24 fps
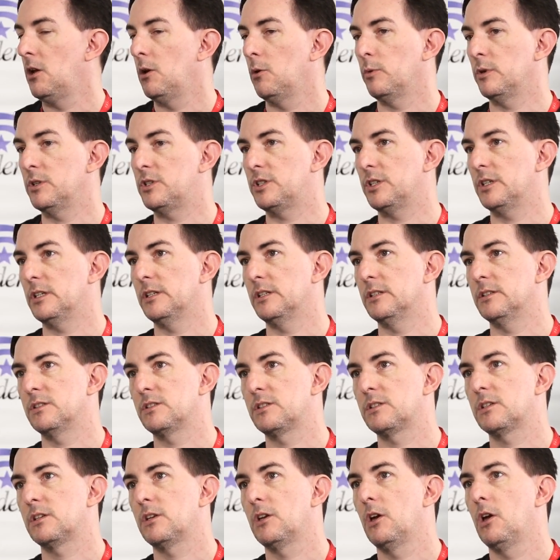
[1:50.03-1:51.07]
which
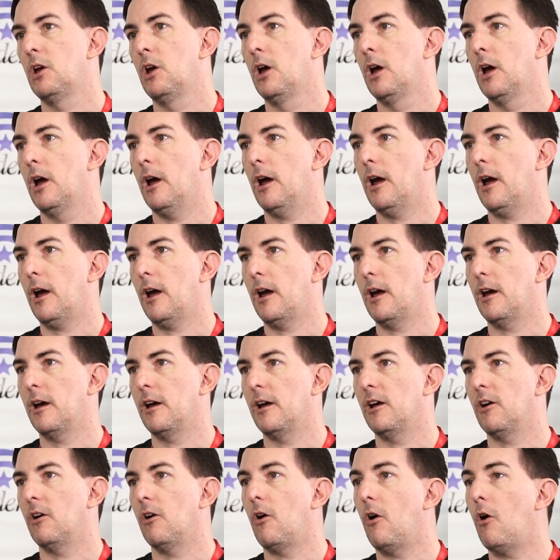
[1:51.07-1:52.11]
is
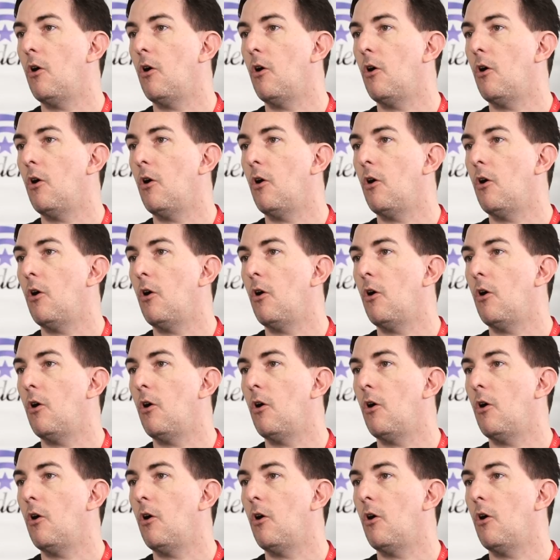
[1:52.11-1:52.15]
uh,